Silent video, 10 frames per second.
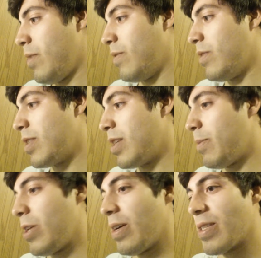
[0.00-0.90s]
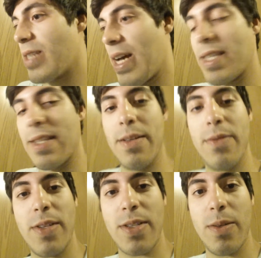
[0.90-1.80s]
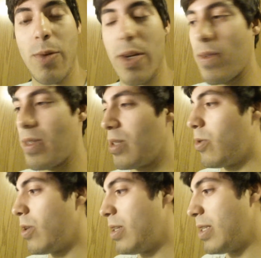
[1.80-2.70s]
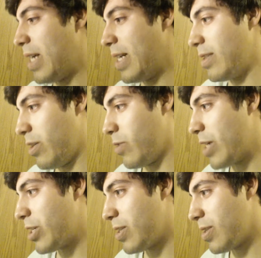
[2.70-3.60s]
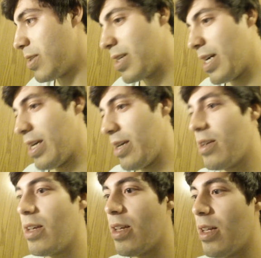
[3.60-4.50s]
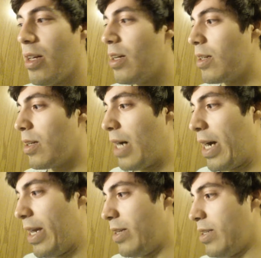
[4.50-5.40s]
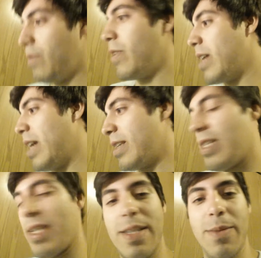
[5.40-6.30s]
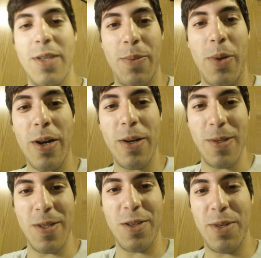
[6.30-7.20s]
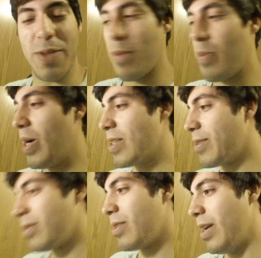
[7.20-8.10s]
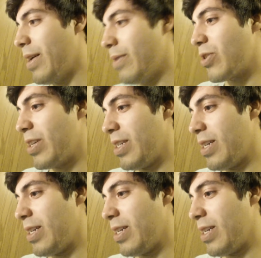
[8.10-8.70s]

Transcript: If there's anybody else that has one of these accordions that has any questions, I did figure out how to take some of this apart. It was a little bit of a puzzle, trying to